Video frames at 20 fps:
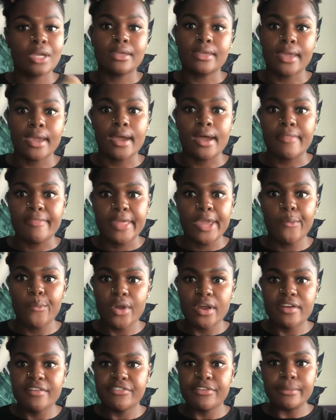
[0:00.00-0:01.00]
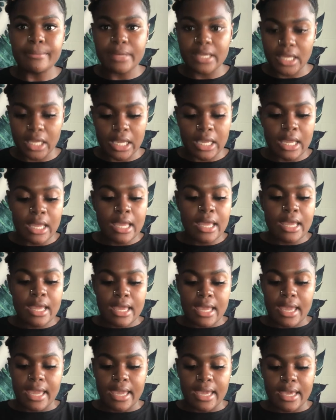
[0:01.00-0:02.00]
yeah, they work for me.
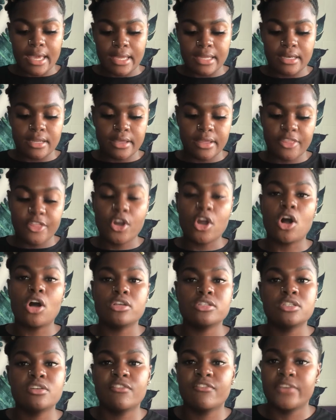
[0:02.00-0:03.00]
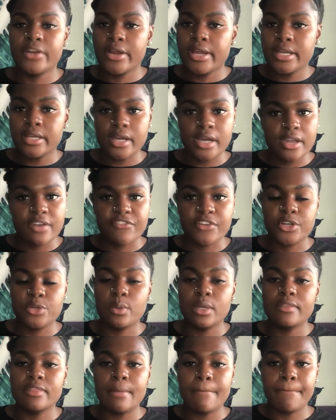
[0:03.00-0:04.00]
And they're also very good for
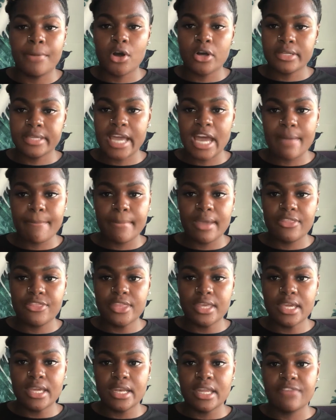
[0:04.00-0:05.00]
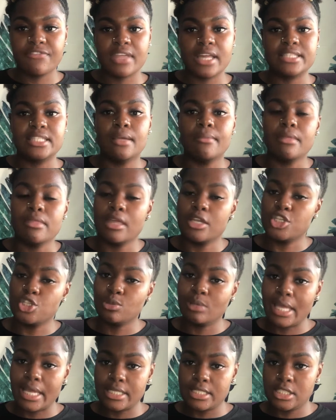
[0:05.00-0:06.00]
doing the bald cap method if that's something that
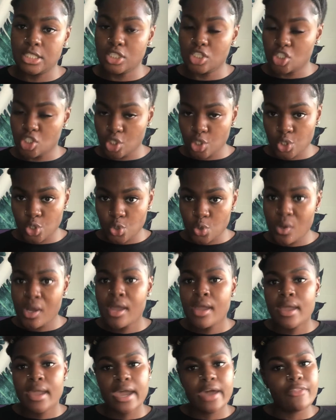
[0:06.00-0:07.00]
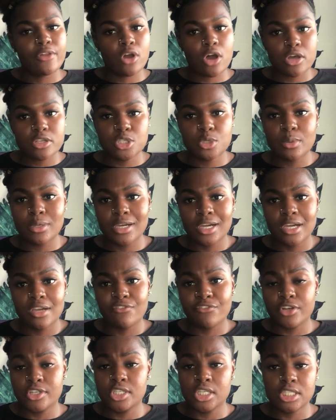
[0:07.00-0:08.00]
you like to do. And they're also
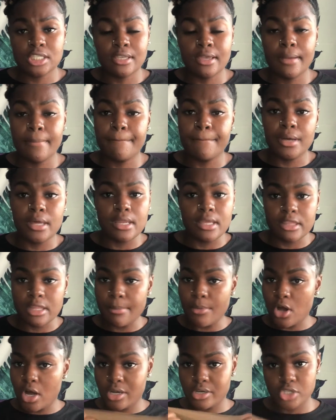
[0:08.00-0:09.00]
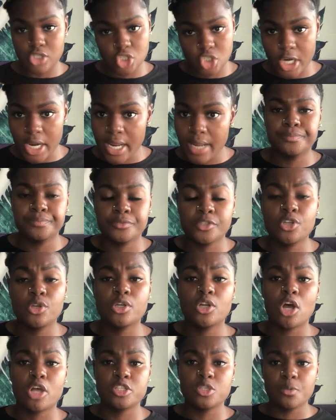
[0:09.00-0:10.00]
good for just putting them on straight. You
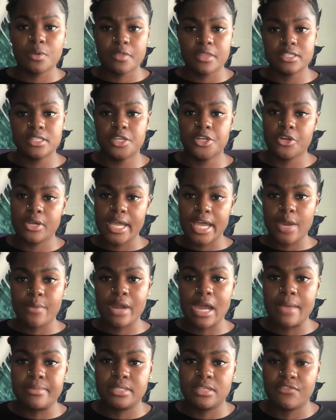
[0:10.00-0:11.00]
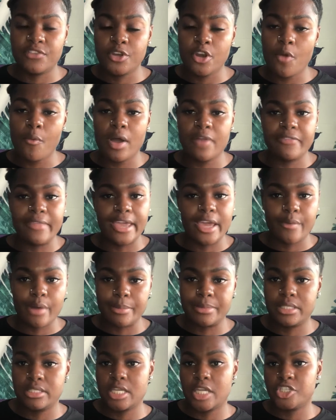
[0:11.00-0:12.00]
can also wear these under head wraps if you don't want the head
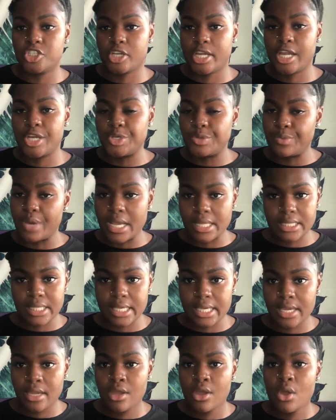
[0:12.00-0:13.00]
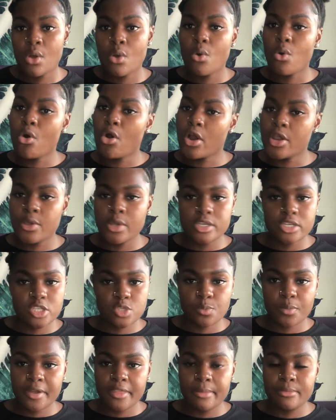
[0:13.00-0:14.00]
wrap to touch your hair directly. Or you can
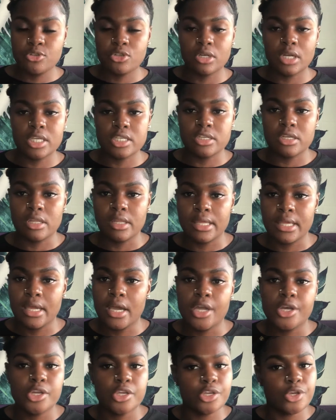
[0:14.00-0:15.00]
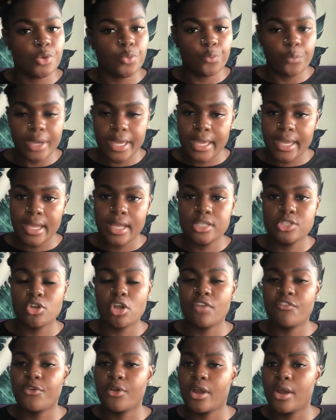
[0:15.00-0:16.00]
just wear them traditionally under your wigs
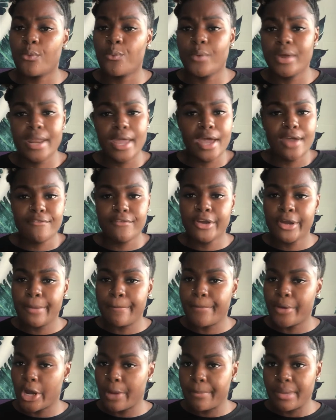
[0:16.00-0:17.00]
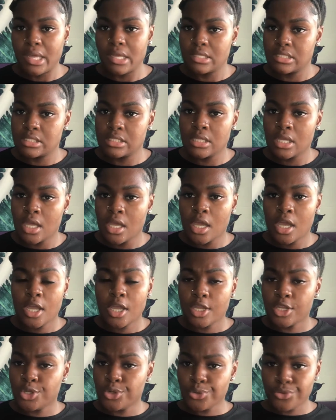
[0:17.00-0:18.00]
or for whatever purpose
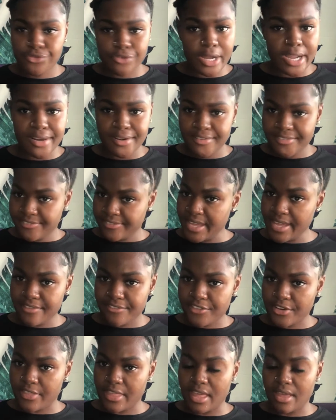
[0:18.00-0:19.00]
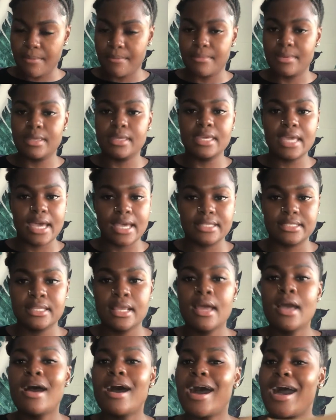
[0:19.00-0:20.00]
you find fit for them. Yes,
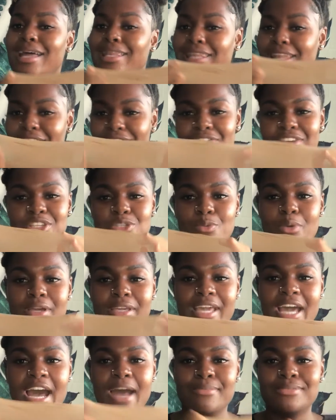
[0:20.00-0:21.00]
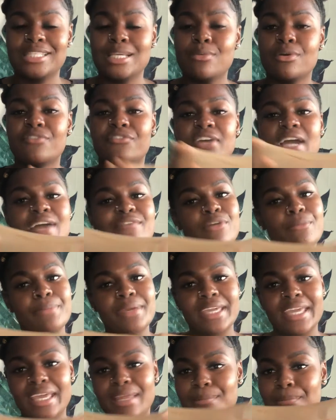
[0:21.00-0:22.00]
I love these wig caps. They will forever
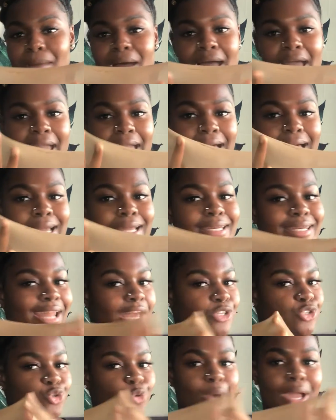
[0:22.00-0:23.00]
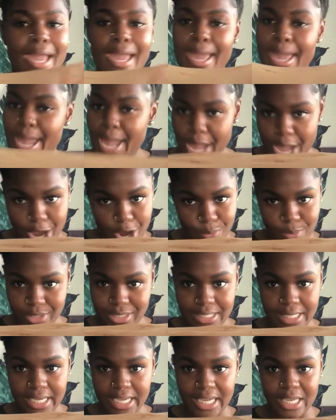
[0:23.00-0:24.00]
be in my natural hair
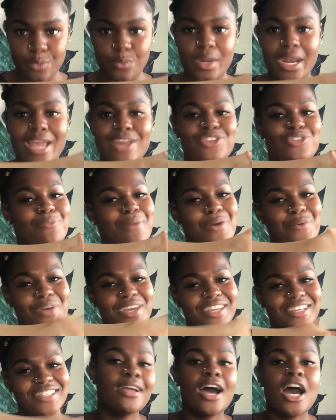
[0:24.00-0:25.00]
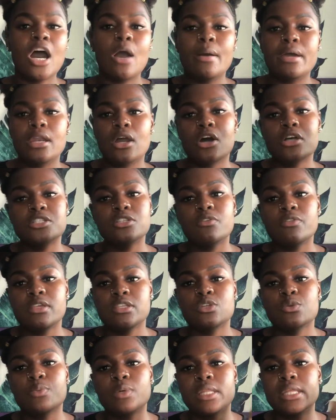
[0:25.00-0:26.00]
routine when I do my wigs. Oh, and also
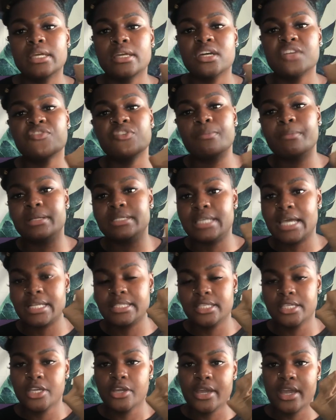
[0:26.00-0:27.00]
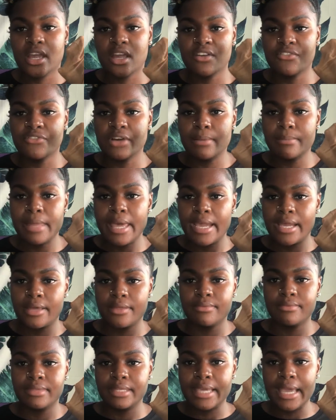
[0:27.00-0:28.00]
these are really good for protecting your hair from
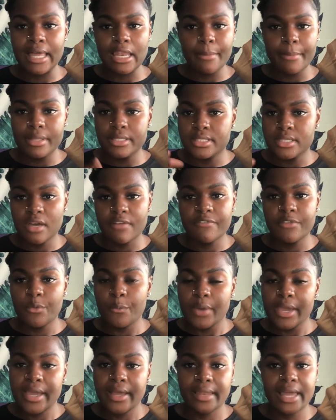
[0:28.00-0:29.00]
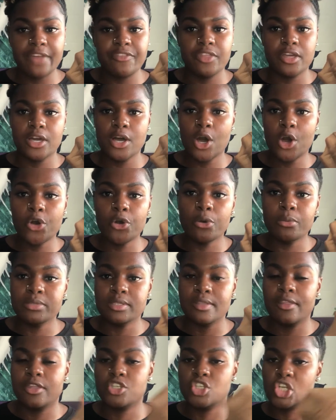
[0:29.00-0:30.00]
like the elements of the wig, like the
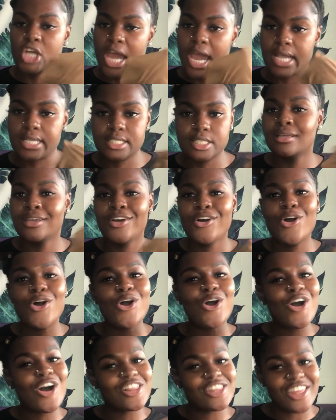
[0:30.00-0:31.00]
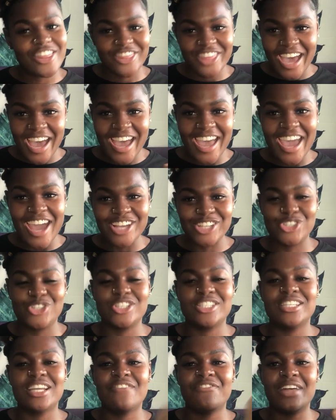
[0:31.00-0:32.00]
combs and the tracks. All of that
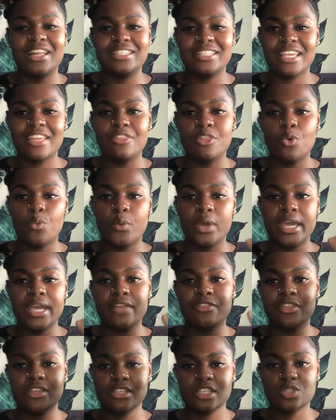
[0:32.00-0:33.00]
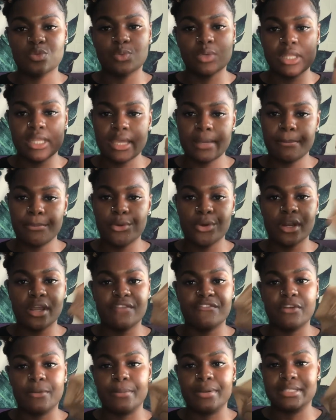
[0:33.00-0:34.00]
extra stuff that's in the wig, this is really
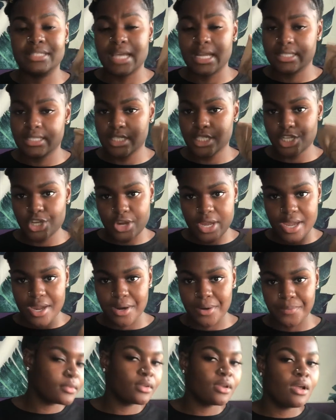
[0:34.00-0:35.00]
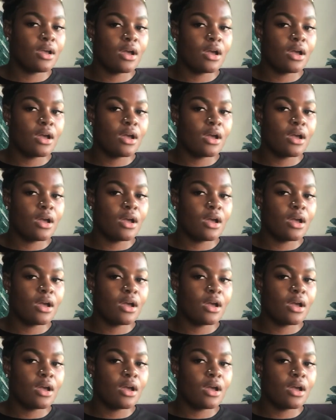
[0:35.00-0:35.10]
important for protecting your hair.